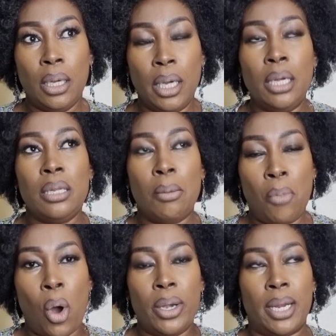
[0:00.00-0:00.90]
in the
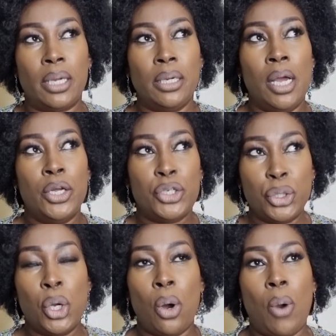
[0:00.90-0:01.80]
morning to
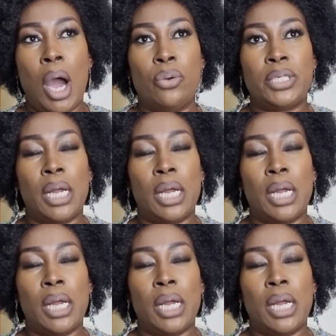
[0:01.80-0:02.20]
go out.